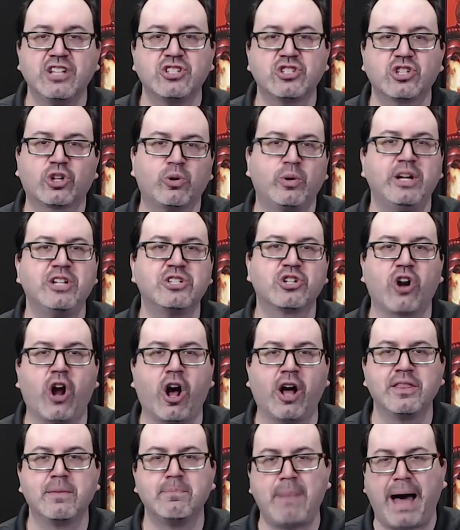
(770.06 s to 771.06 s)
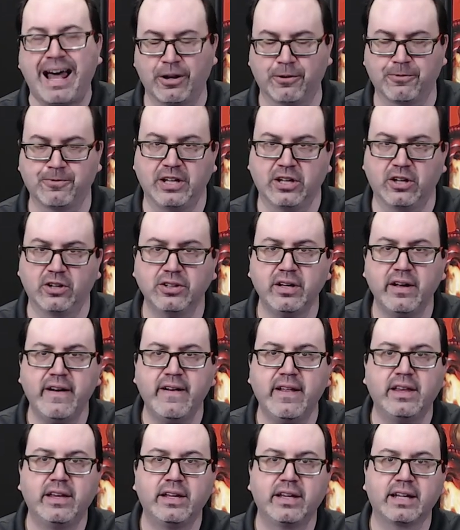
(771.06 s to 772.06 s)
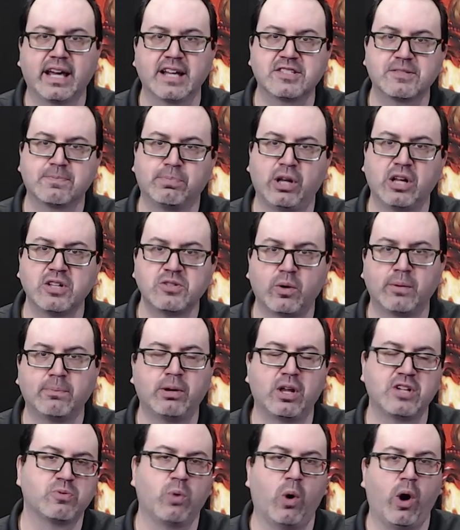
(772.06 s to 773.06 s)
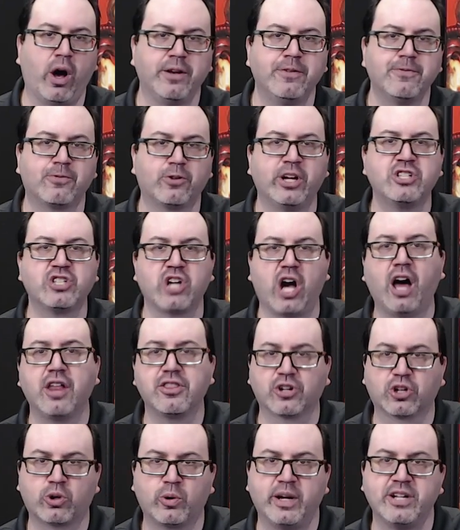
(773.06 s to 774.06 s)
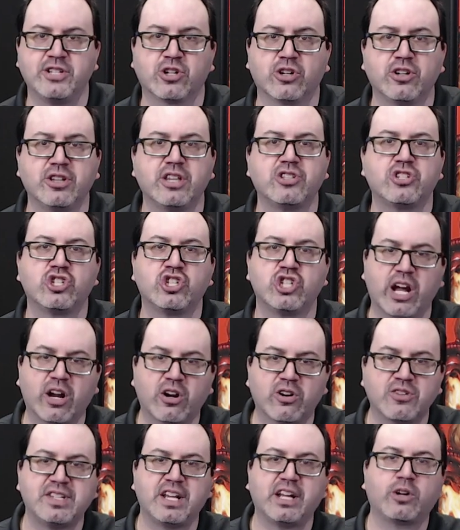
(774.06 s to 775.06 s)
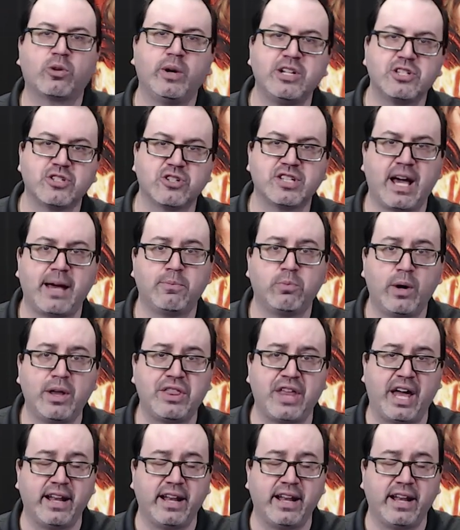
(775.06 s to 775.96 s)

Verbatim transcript: each creature on the battlefield gets plus one plus one for each other creature that shares a creature type with